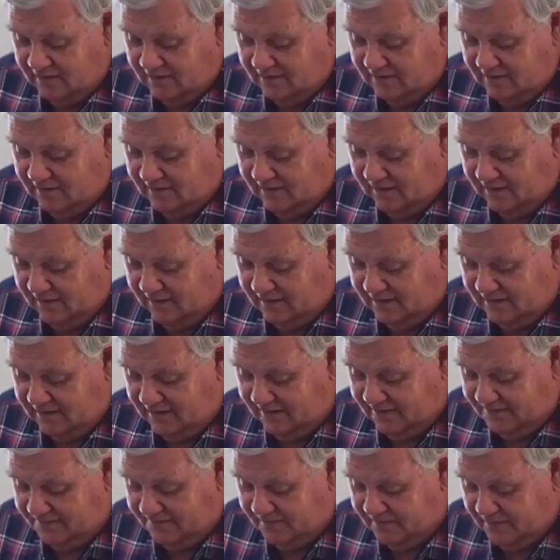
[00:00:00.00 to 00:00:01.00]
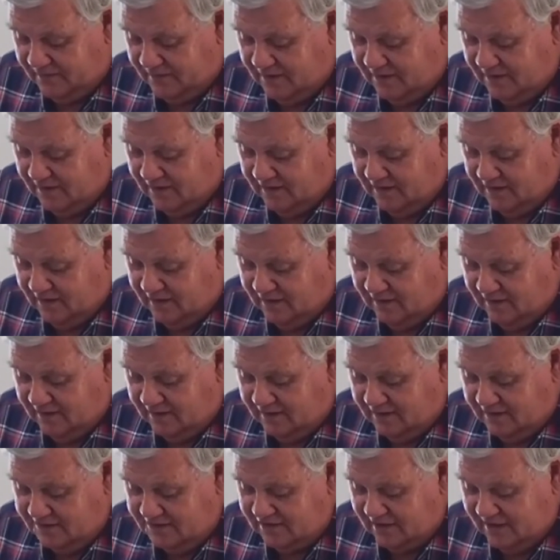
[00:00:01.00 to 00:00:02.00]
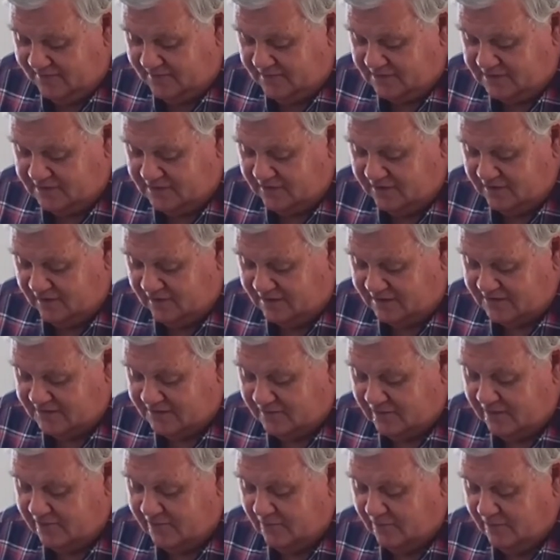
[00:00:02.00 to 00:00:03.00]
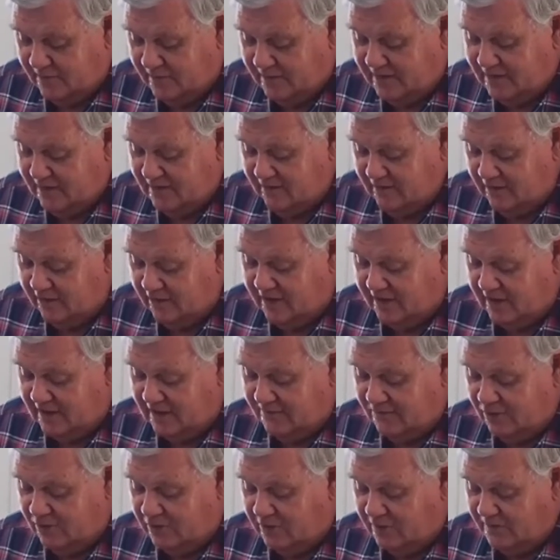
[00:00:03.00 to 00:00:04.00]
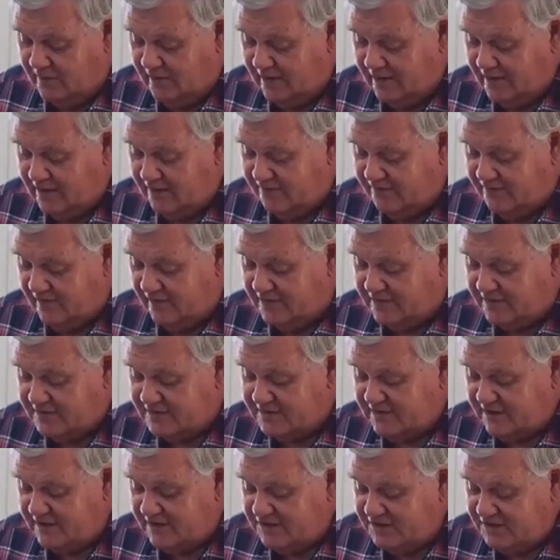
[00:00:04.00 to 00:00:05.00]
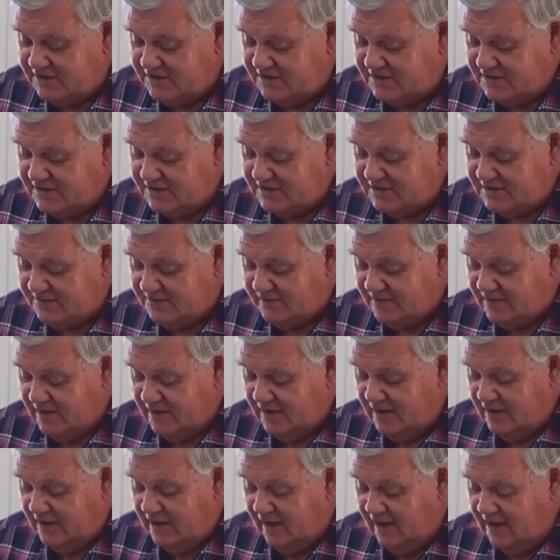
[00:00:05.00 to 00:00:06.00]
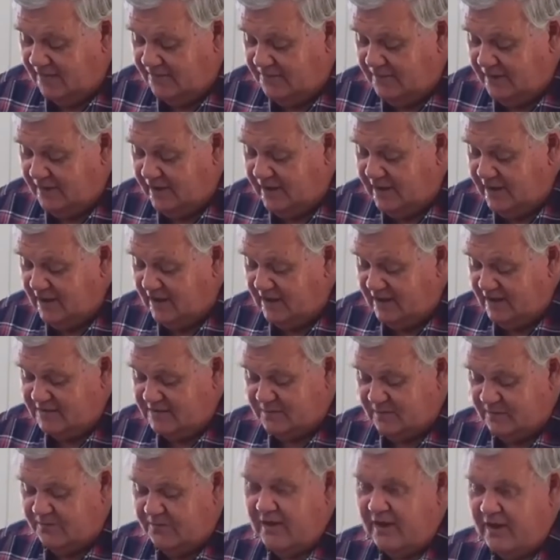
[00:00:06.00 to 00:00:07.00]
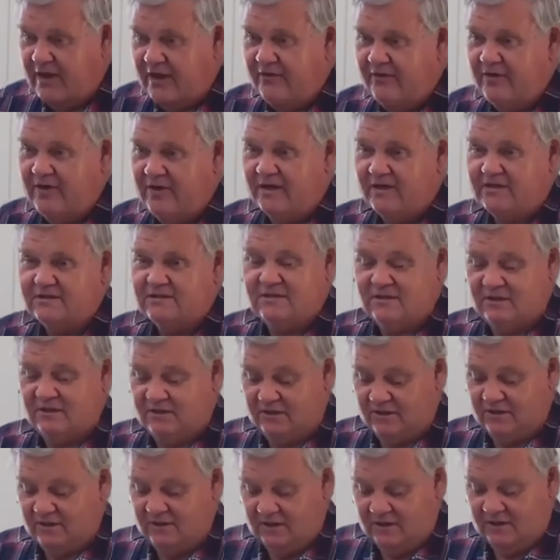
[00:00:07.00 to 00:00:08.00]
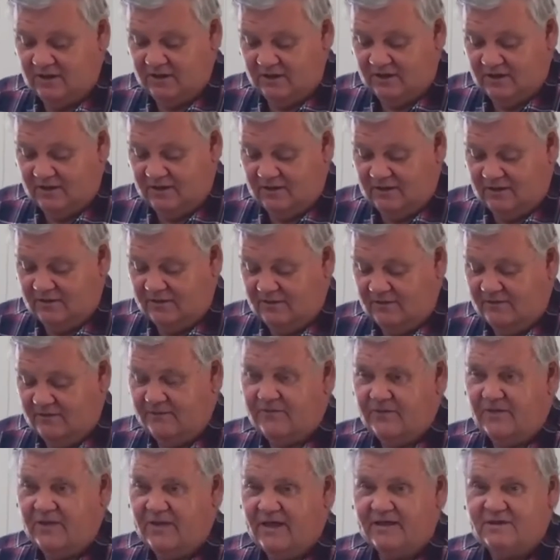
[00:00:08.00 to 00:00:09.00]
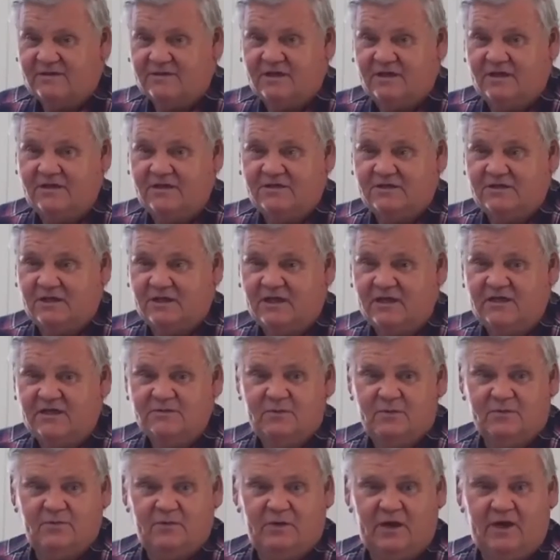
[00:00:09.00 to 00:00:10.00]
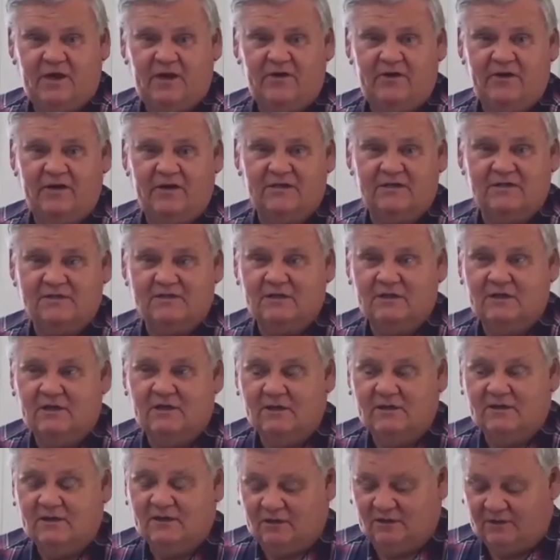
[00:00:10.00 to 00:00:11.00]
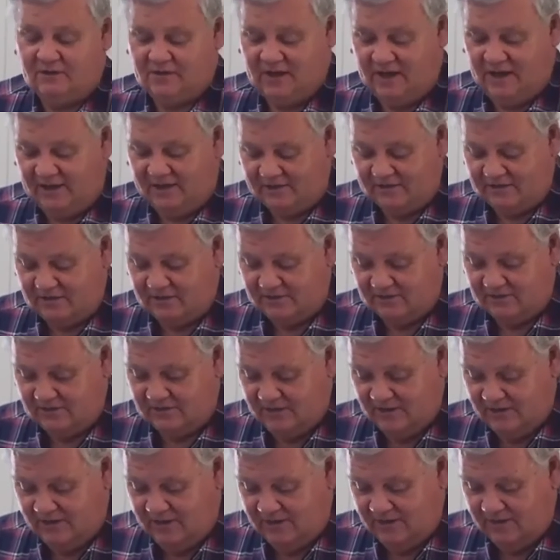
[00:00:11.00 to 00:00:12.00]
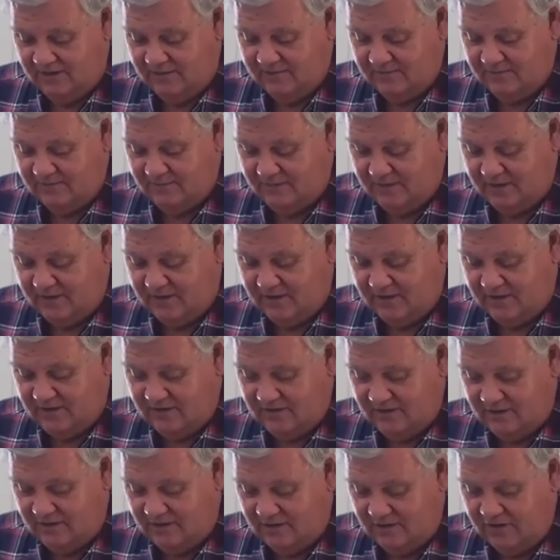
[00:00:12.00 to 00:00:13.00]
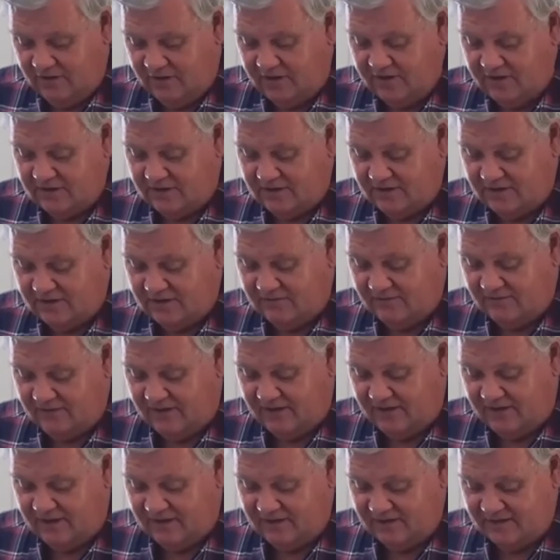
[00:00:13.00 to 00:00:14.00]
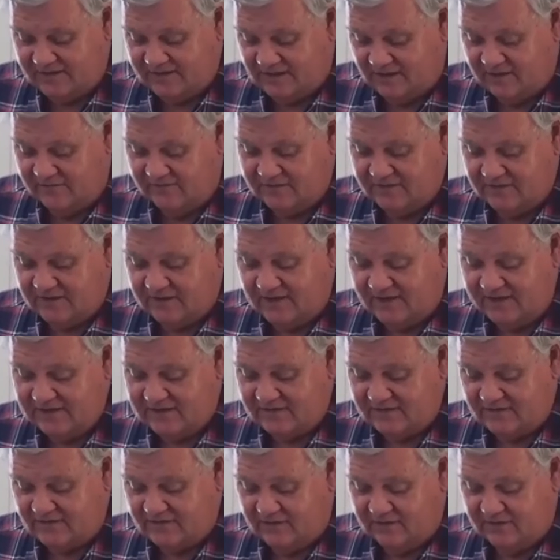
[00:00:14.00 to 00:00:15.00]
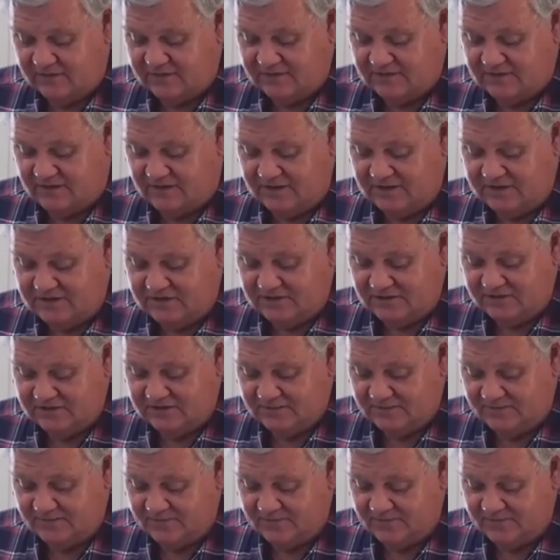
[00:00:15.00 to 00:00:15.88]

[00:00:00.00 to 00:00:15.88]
And in chapter 2 next week, we'll be learning more about the false teachers. And Peter is preparing us for that teaching. He's preparing us on how to be alert and defend ourselves against false teachers.